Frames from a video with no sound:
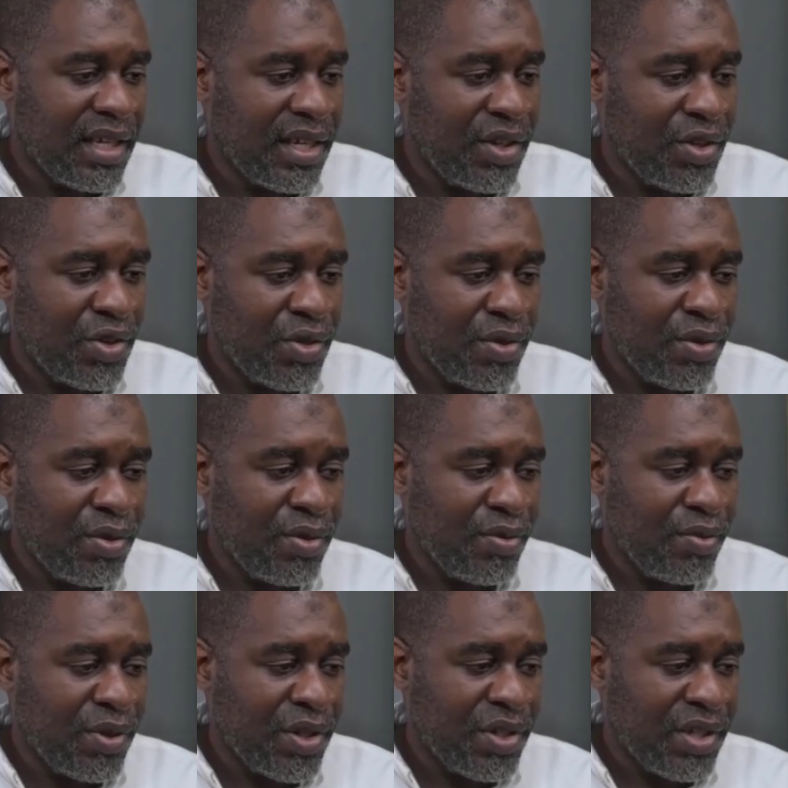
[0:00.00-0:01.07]
issue
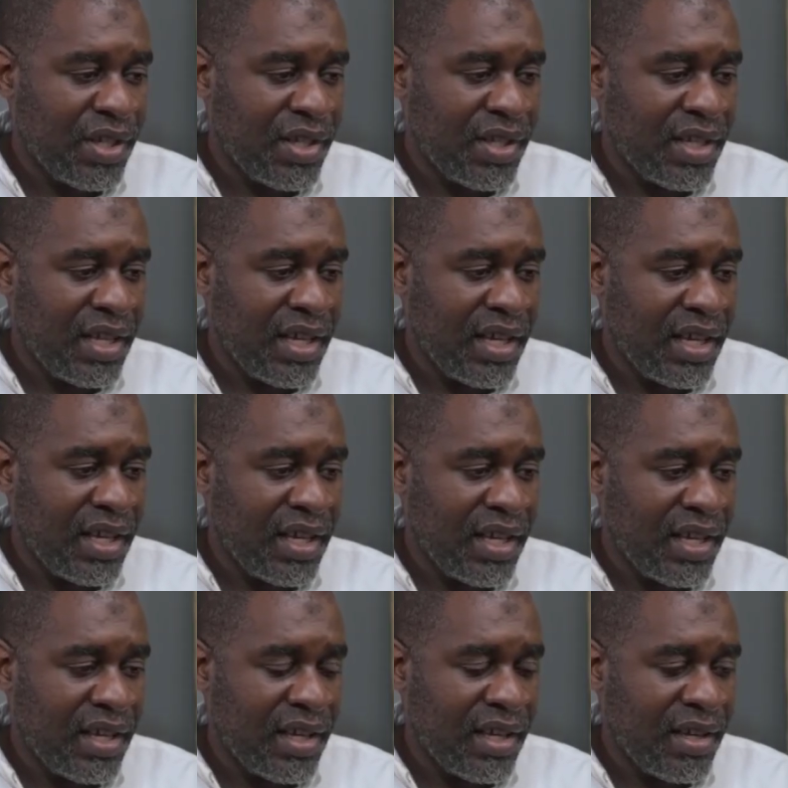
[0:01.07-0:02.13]
which is there
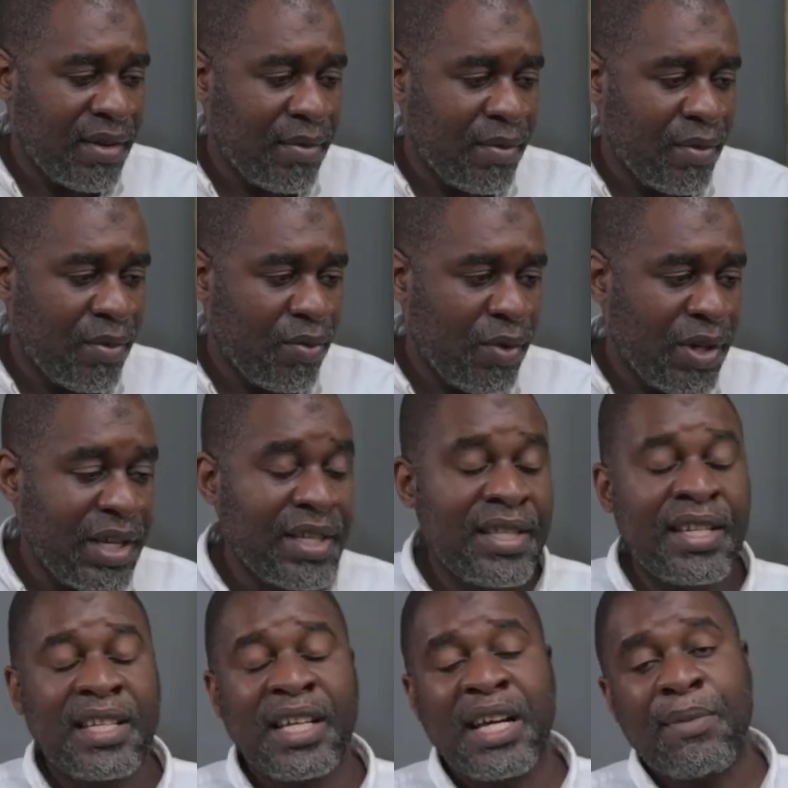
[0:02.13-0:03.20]
when you're
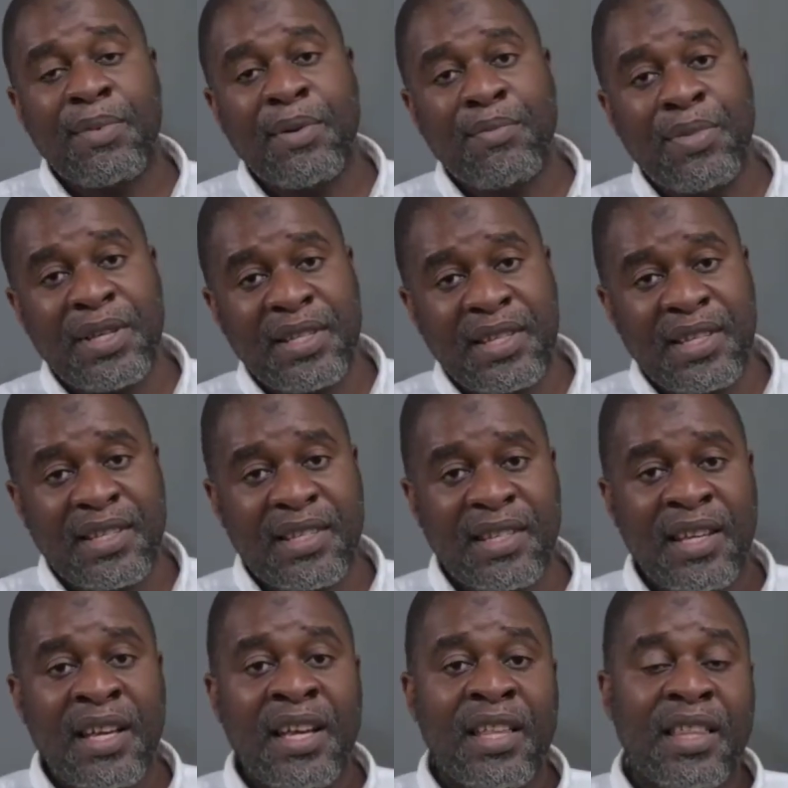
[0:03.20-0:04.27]
setting up a business,
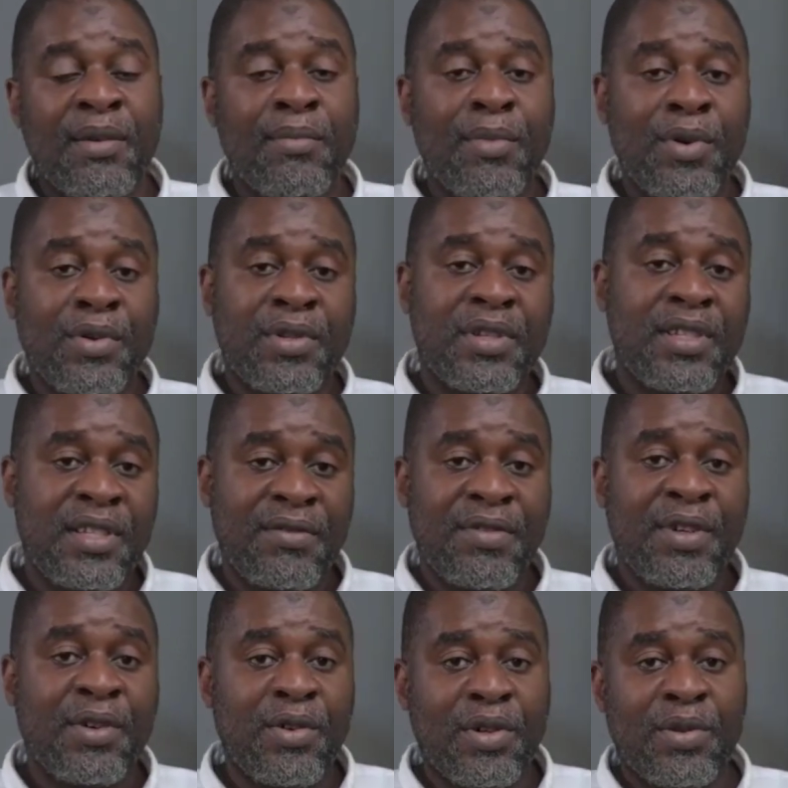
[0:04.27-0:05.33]
the most
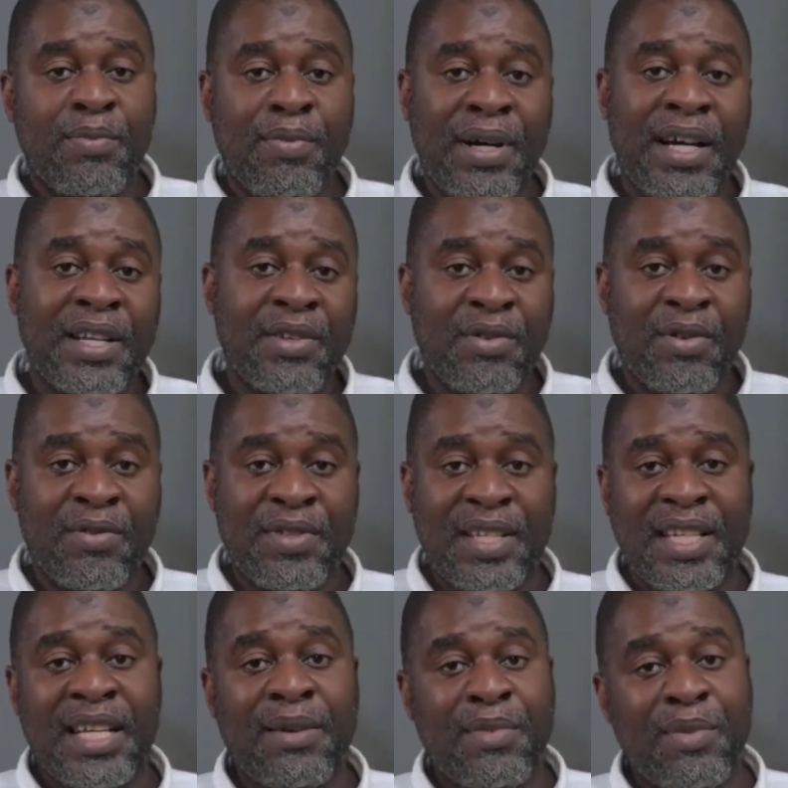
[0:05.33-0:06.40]
difficult part of
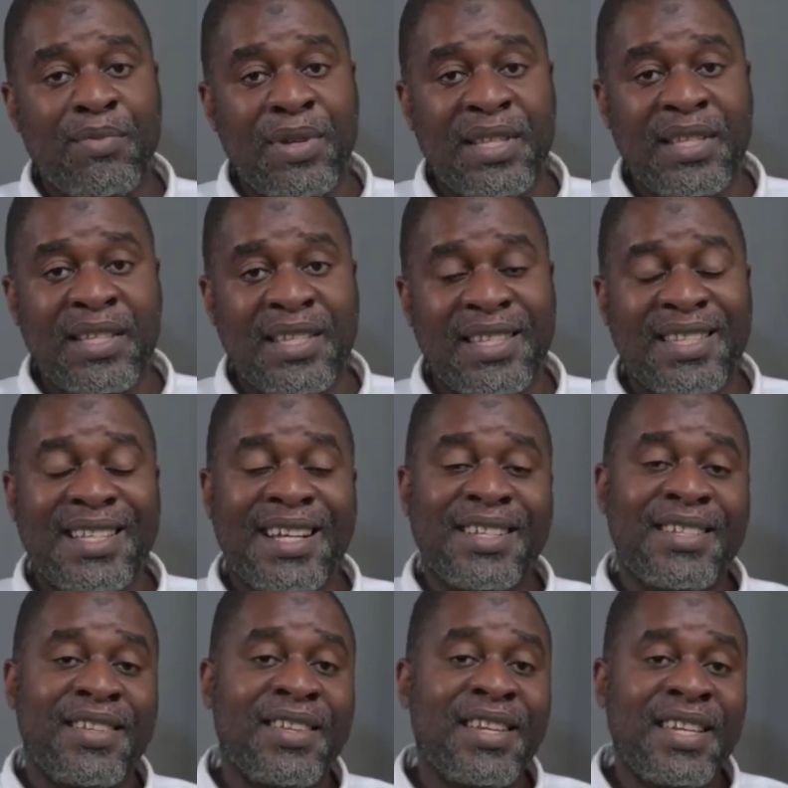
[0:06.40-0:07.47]
setting up a business is
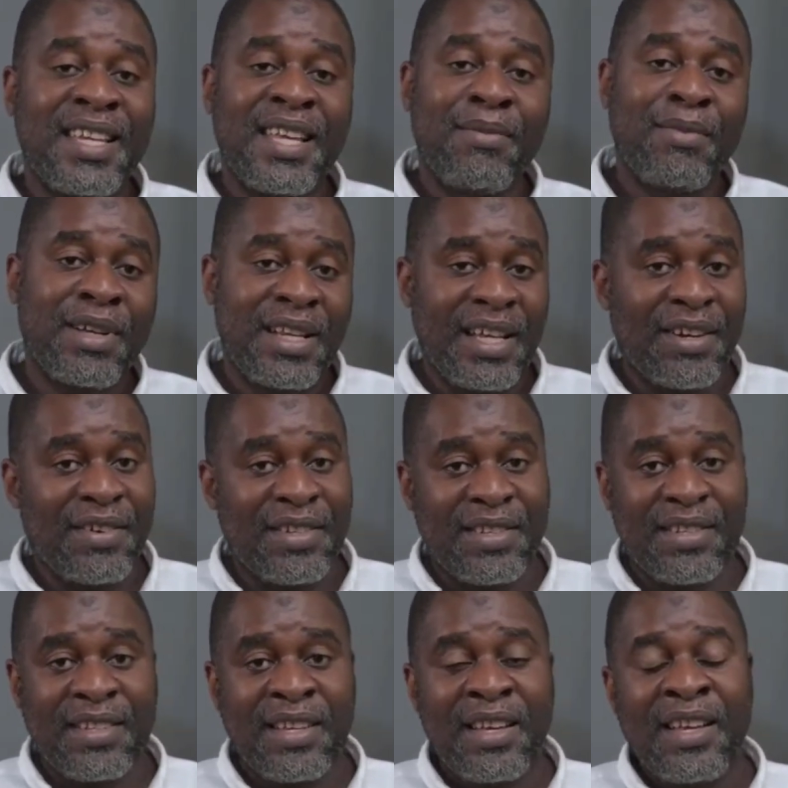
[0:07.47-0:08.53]
actually the name
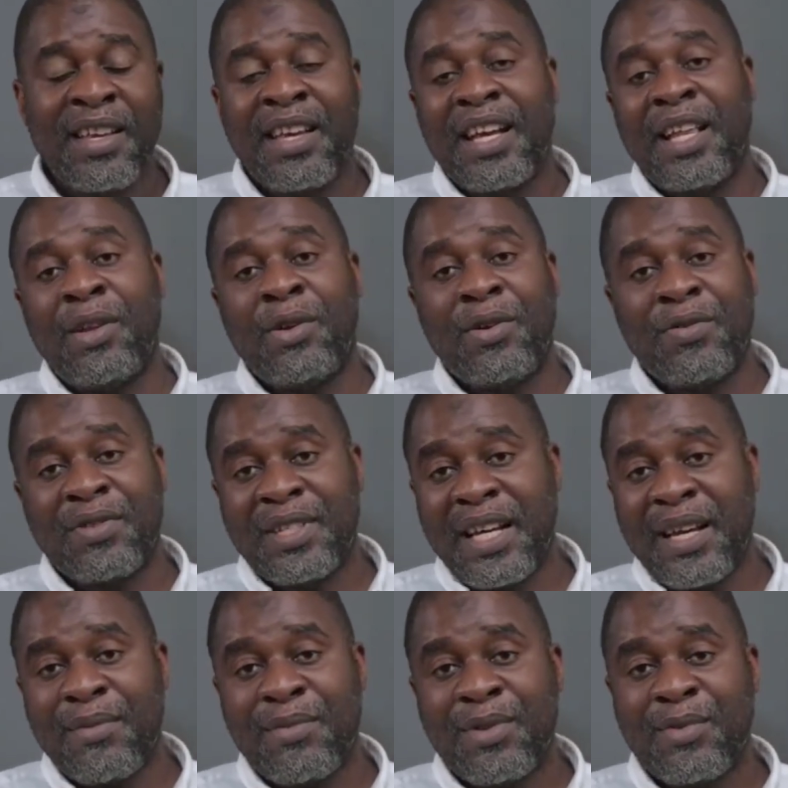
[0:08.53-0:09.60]
clearance. A lot of
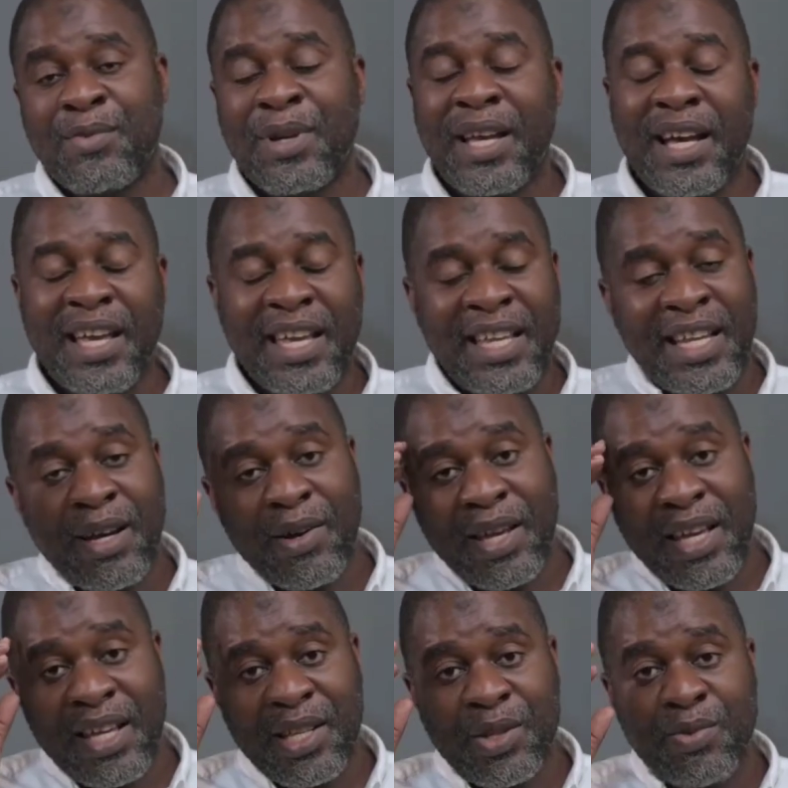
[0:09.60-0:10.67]
times in our
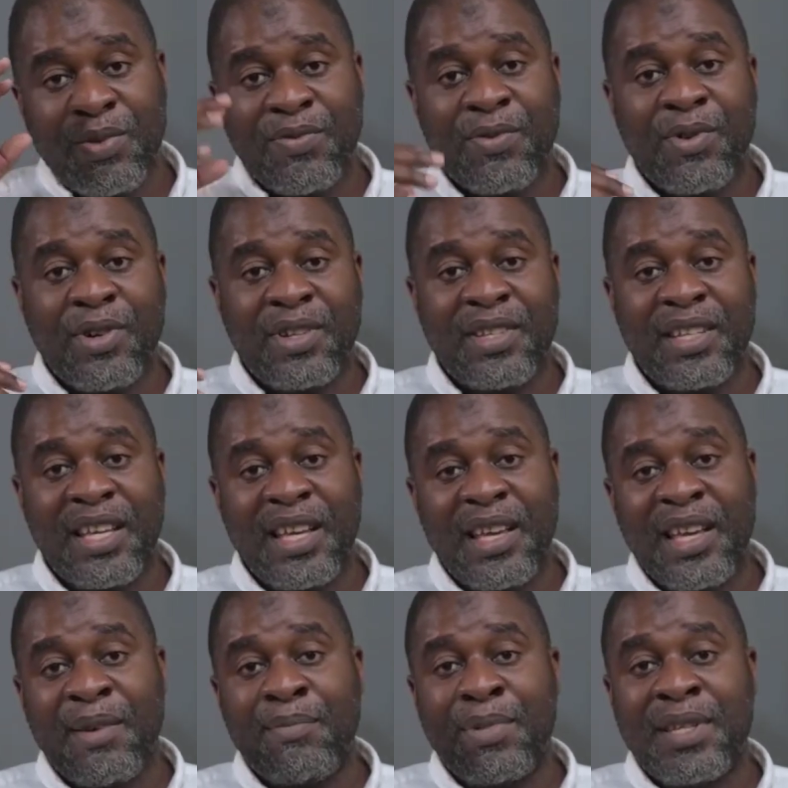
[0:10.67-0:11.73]
heads we've got
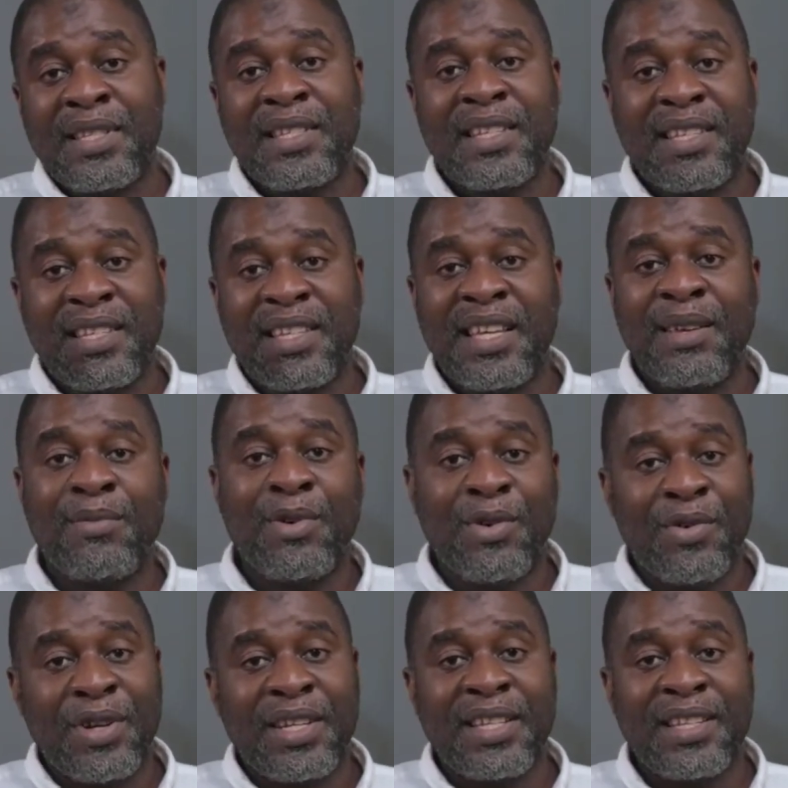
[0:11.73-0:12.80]
a business name
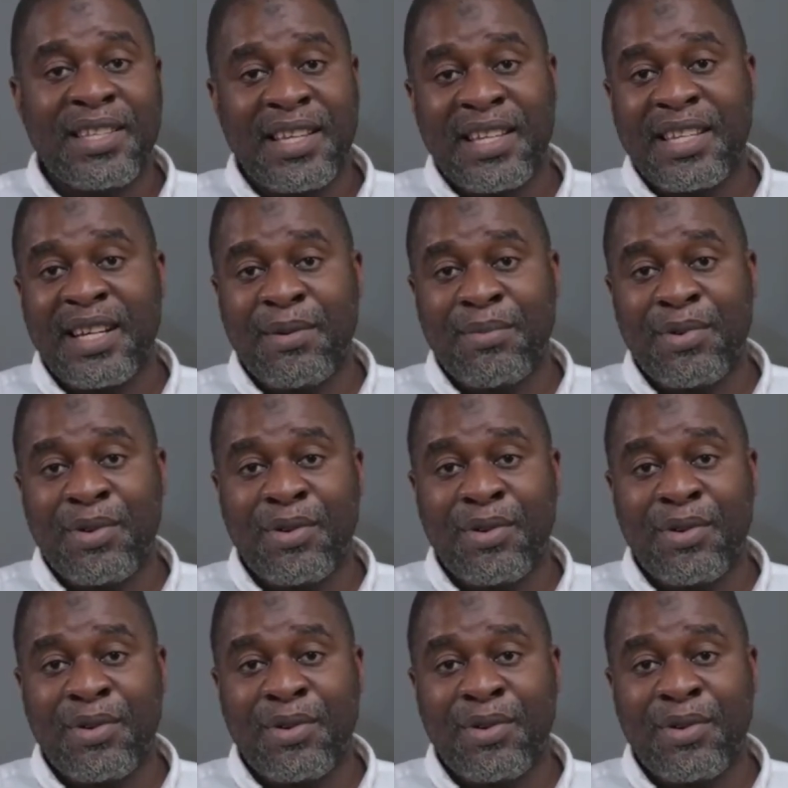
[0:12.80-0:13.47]
already set up.